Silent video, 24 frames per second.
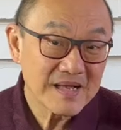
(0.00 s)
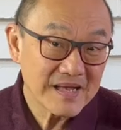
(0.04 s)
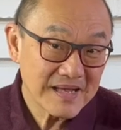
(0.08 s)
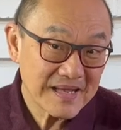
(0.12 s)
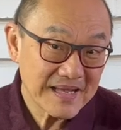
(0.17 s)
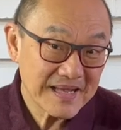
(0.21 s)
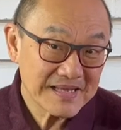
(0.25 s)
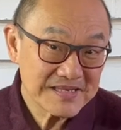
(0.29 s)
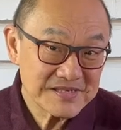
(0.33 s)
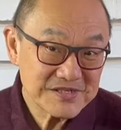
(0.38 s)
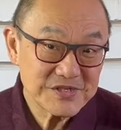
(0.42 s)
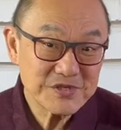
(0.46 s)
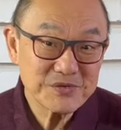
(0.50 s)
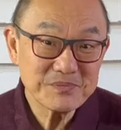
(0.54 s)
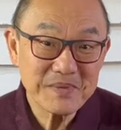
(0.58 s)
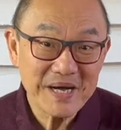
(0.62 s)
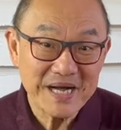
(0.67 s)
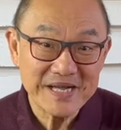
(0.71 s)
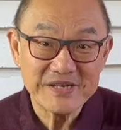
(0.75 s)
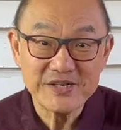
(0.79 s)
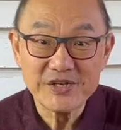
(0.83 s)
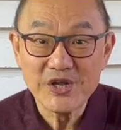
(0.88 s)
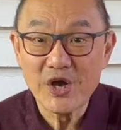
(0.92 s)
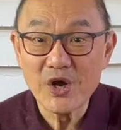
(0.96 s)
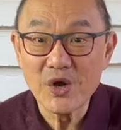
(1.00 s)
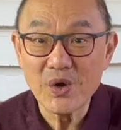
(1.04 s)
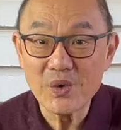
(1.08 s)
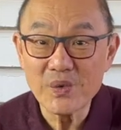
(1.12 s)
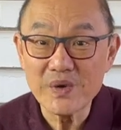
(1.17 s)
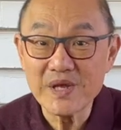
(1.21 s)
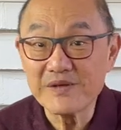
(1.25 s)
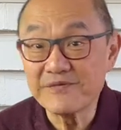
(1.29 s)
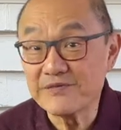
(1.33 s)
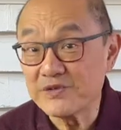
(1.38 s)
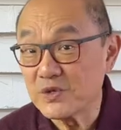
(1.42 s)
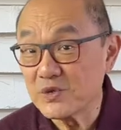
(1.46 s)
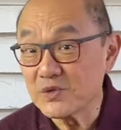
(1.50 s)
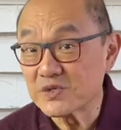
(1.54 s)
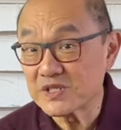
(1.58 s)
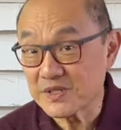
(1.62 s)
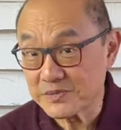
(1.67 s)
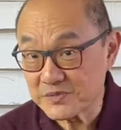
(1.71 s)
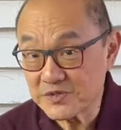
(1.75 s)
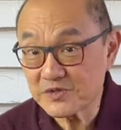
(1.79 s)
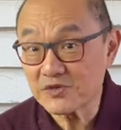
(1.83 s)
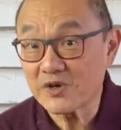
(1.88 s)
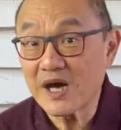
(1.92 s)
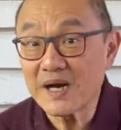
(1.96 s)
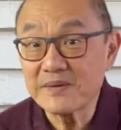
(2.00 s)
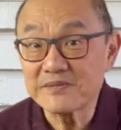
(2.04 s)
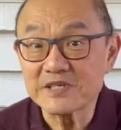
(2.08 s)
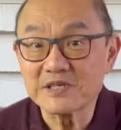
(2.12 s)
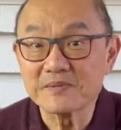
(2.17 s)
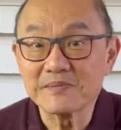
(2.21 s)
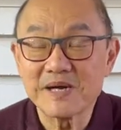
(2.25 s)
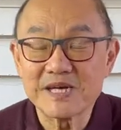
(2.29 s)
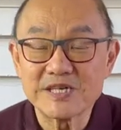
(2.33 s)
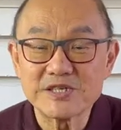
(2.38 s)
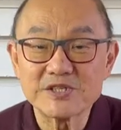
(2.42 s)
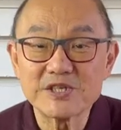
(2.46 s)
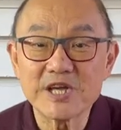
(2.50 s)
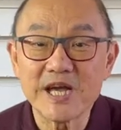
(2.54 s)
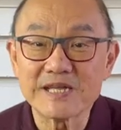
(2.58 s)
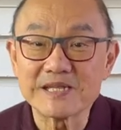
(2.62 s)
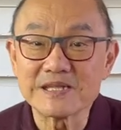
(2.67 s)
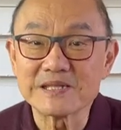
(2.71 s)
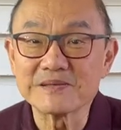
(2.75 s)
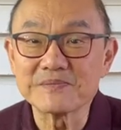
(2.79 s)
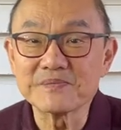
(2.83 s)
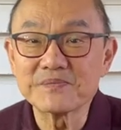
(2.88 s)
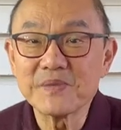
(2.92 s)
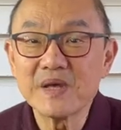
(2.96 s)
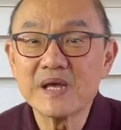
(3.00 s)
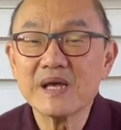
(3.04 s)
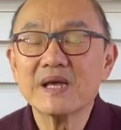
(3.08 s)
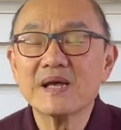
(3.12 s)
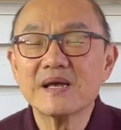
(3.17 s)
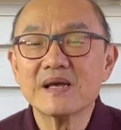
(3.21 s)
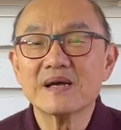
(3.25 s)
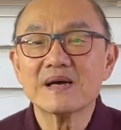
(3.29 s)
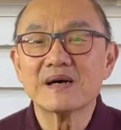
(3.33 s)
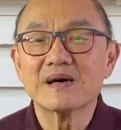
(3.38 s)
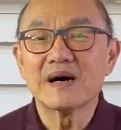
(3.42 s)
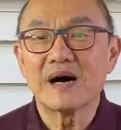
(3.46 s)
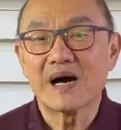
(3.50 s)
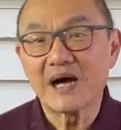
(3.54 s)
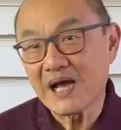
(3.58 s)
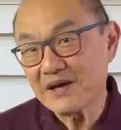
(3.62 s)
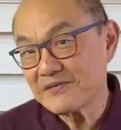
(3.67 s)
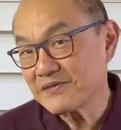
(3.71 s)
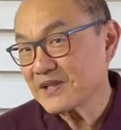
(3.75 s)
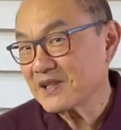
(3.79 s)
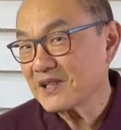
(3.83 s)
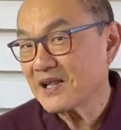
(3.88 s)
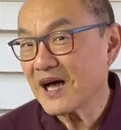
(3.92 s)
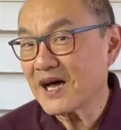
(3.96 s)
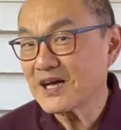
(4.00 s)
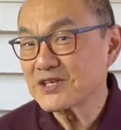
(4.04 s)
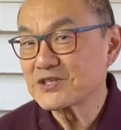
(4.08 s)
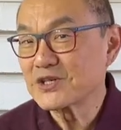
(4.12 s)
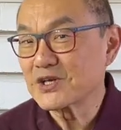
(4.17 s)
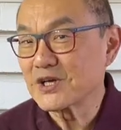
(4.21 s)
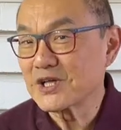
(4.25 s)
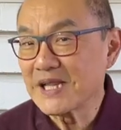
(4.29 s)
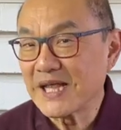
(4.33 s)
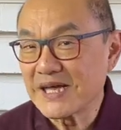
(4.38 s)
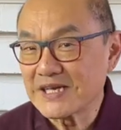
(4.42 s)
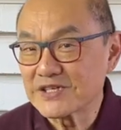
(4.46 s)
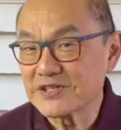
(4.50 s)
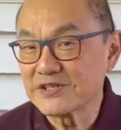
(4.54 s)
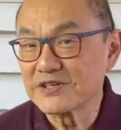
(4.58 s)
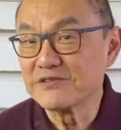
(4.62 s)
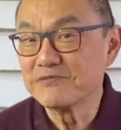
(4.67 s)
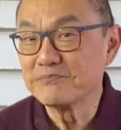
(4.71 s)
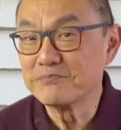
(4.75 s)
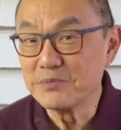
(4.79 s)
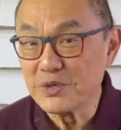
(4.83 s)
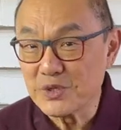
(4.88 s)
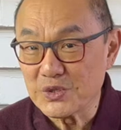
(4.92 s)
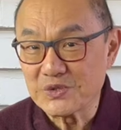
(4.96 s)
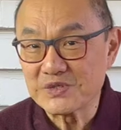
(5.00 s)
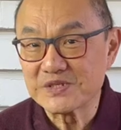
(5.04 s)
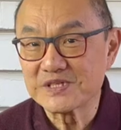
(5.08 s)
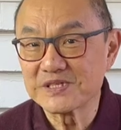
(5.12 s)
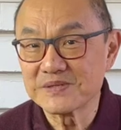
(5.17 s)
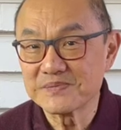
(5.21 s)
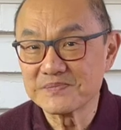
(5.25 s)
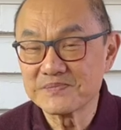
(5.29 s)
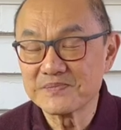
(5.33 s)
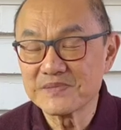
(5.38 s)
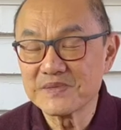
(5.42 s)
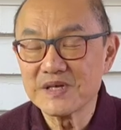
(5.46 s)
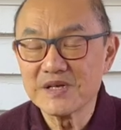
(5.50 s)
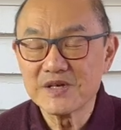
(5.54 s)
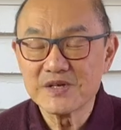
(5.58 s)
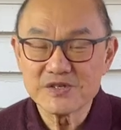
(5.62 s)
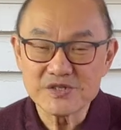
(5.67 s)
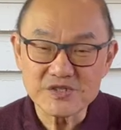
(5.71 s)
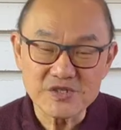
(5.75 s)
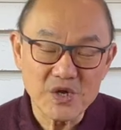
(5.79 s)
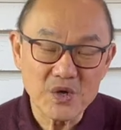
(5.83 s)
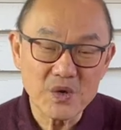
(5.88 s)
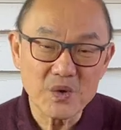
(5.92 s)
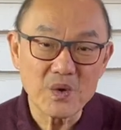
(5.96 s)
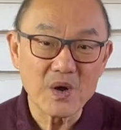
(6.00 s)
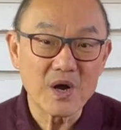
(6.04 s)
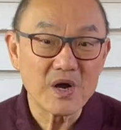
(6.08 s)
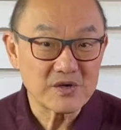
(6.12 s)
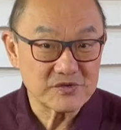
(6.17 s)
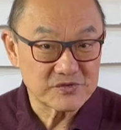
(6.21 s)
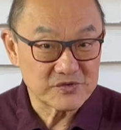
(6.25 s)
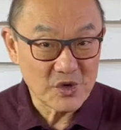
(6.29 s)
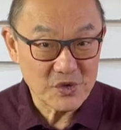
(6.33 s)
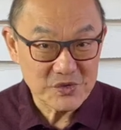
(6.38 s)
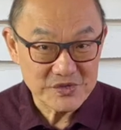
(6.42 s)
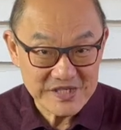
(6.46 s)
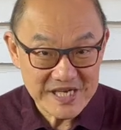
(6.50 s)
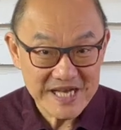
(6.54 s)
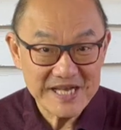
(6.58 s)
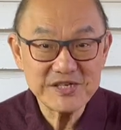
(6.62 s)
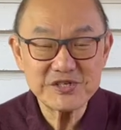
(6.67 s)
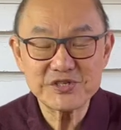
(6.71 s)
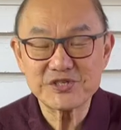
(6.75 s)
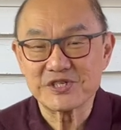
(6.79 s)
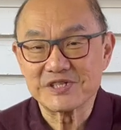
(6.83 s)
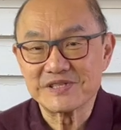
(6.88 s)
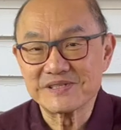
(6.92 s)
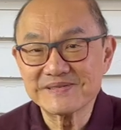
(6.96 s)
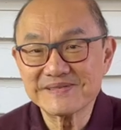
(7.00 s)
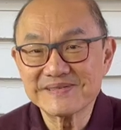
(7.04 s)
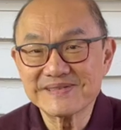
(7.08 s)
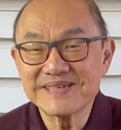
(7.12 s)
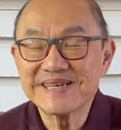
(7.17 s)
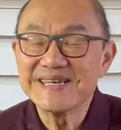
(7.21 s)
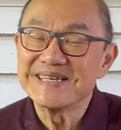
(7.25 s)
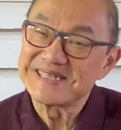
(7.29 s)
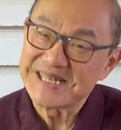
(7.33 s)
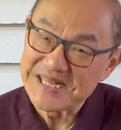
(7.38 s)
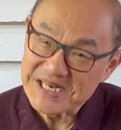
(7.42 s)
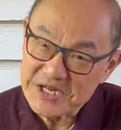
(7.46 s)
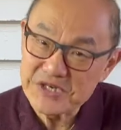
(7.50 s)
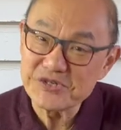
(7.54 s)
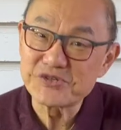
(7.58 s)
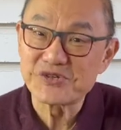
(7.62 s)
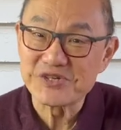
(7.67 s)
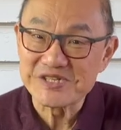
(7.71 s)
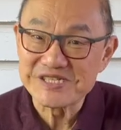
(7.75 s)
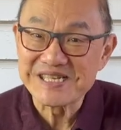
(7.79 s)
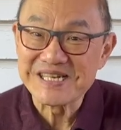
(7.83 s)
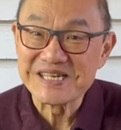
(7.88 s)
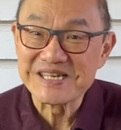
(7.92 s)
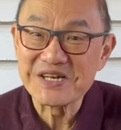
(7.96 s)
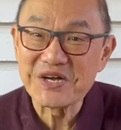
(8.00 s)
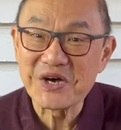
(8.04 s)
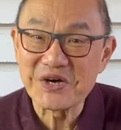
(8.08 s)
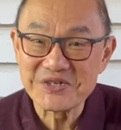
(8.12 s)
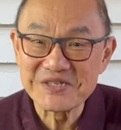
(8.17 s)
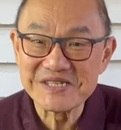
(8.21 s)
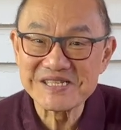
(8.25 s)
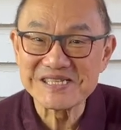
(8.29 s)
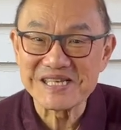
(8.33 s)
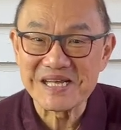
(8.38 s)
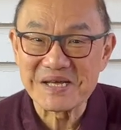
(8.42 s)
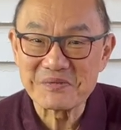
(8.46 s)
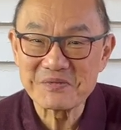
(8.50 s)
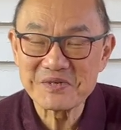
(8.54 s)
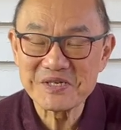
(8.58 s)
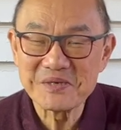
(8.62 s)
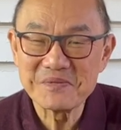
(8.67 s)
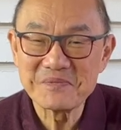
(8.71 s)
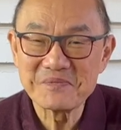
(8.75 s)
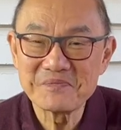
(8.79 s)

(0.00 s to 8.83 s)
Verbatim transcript: As you might know if you subscribe to my channel, I have a large collection of boots, so rotation is an interesting concept.